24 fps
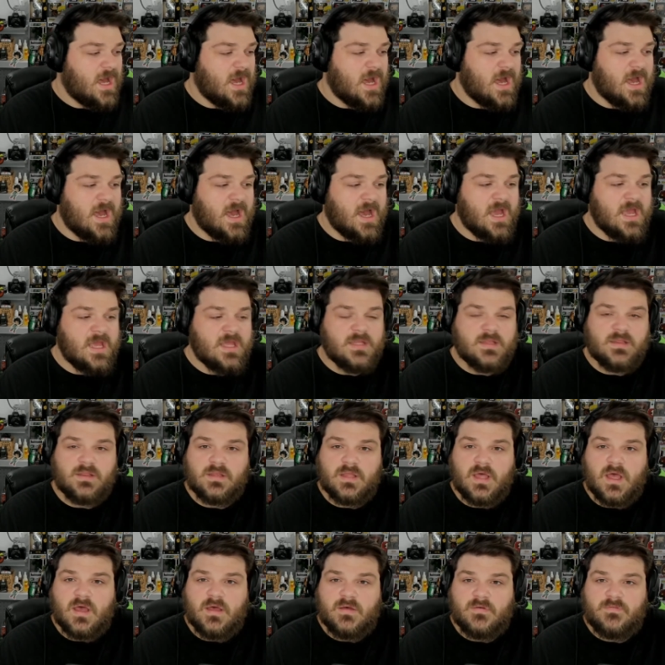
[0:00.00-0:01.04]
I
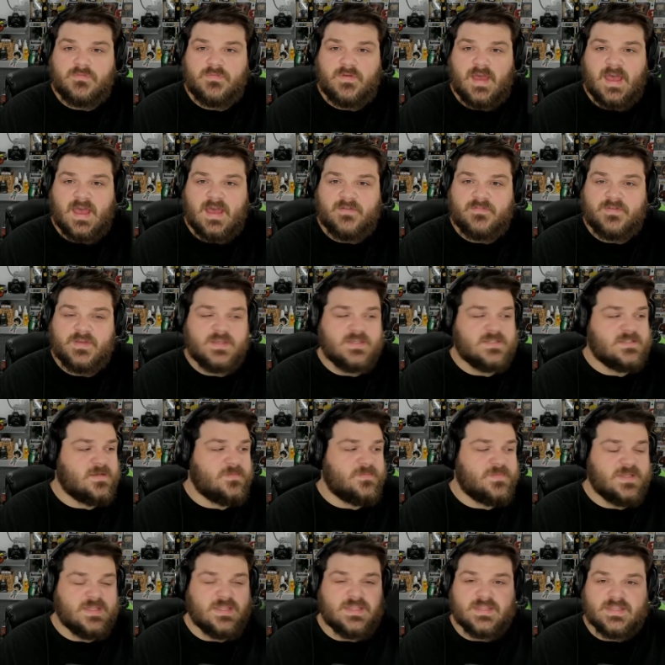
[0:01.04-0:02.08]
love having
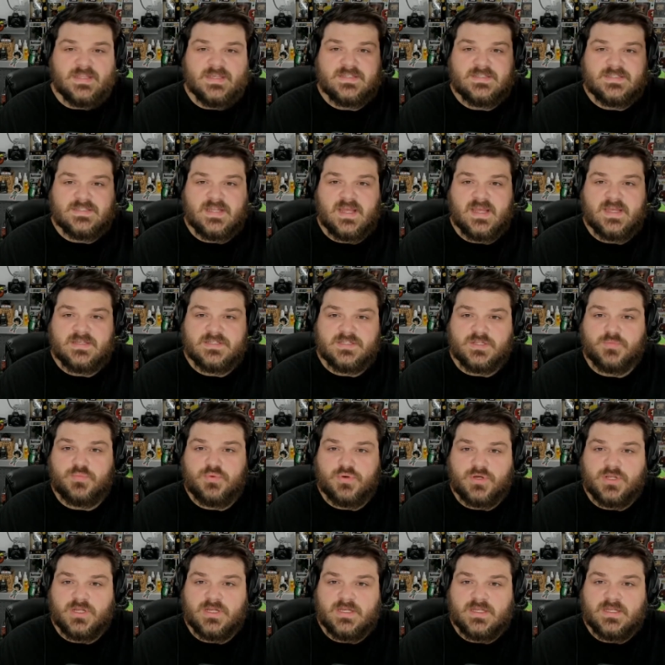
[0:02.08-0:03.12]
something this nice to
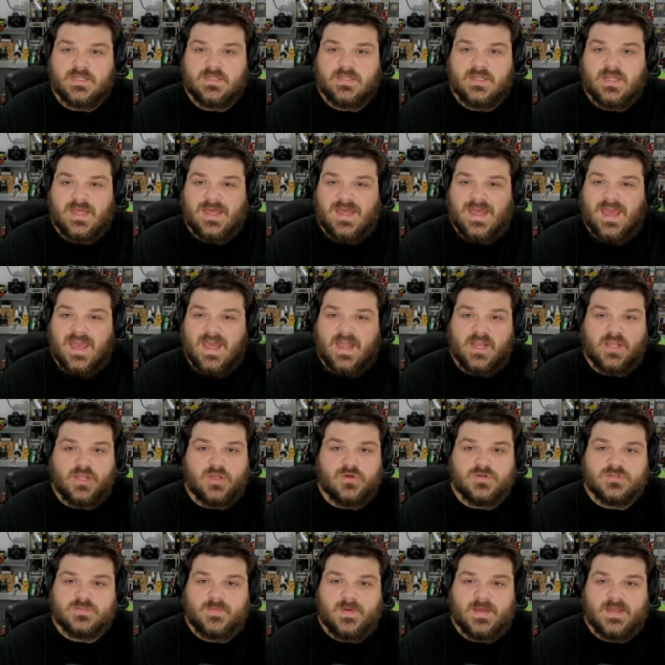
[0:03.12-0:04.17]
put it in, and it
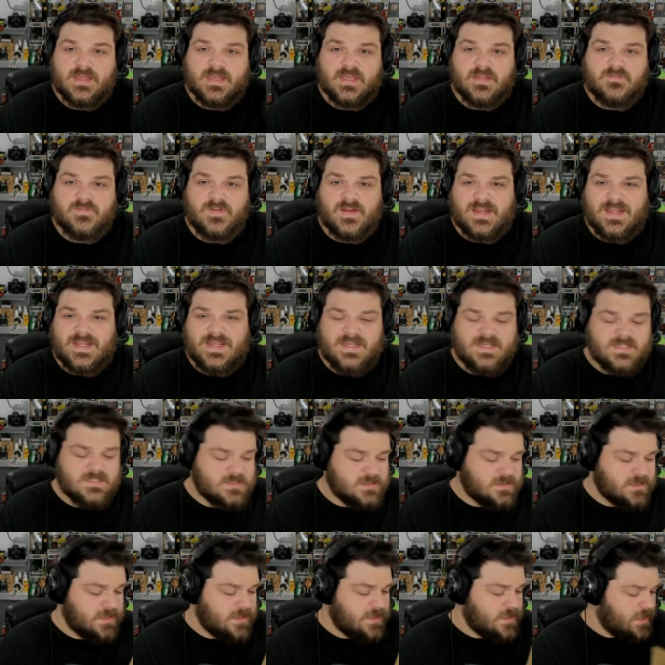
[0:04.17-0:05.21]
goes back in very
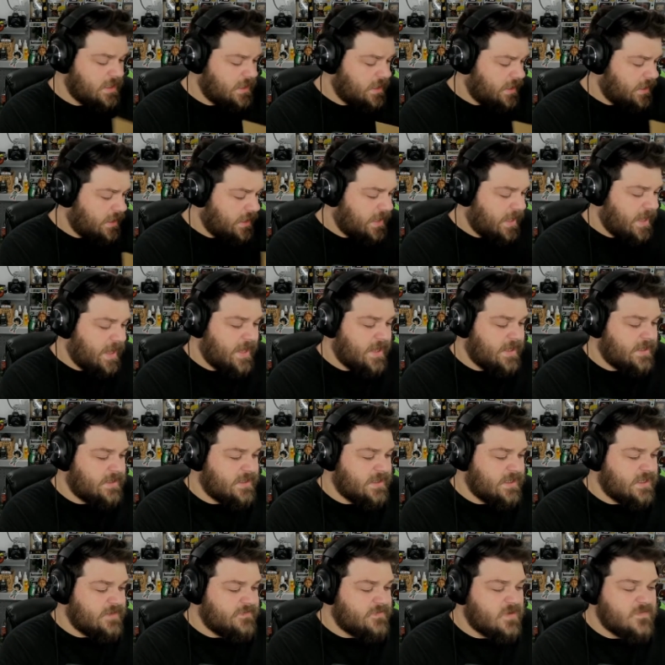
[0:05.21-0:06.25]
easily. And
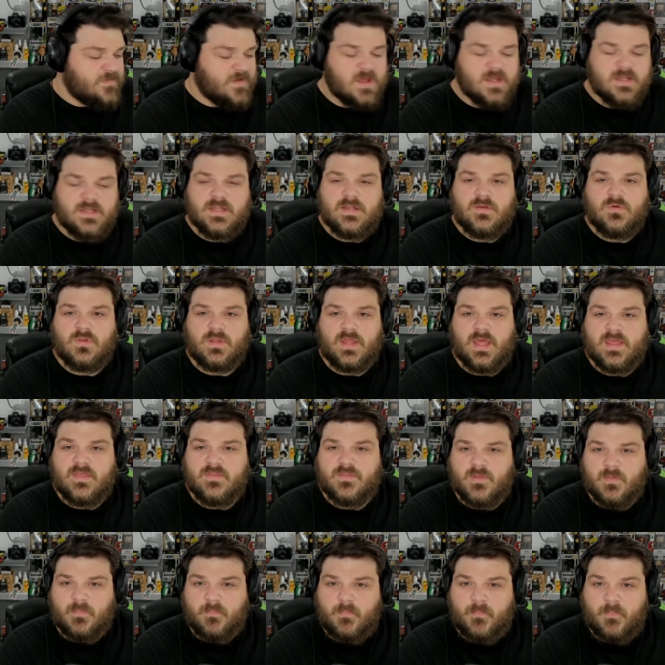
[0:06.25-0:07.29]
even if I didn't like
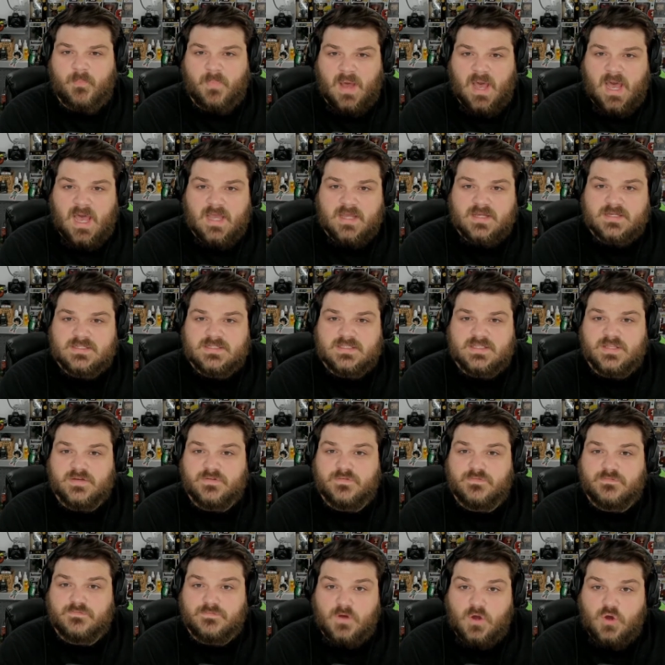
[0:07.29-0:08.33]
the box, the
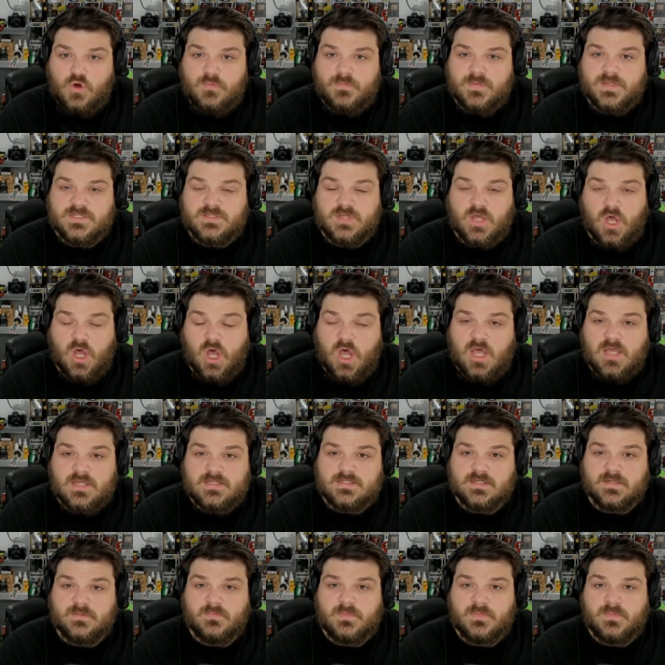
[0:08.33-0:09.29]
foam is awesome.